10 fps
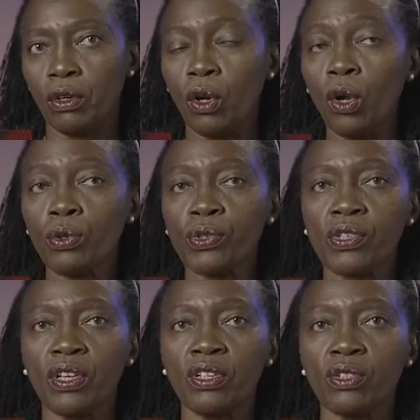
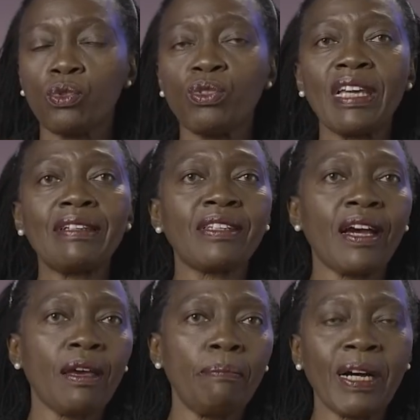close to the
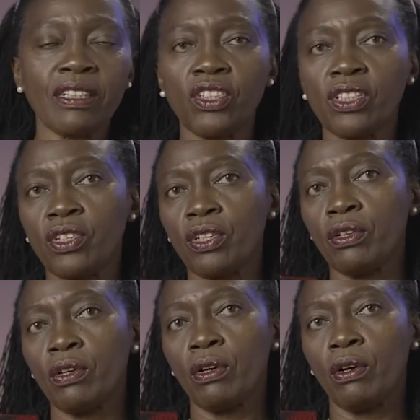entire budget
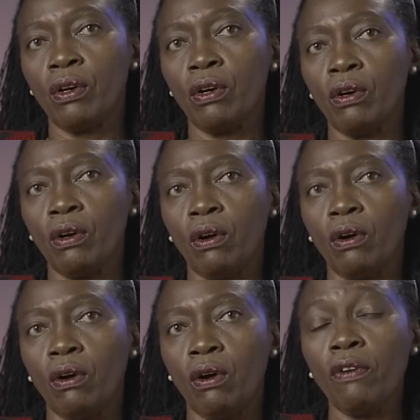
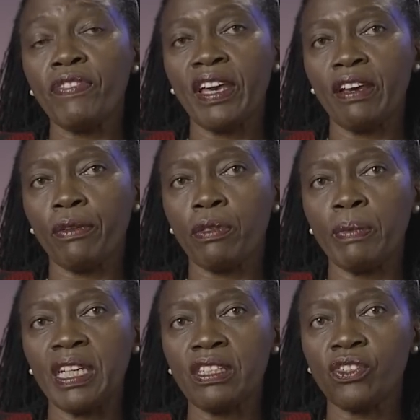of the health
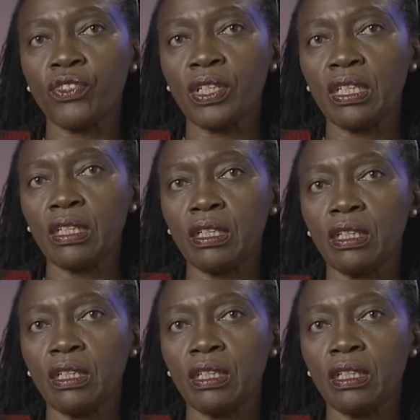ministry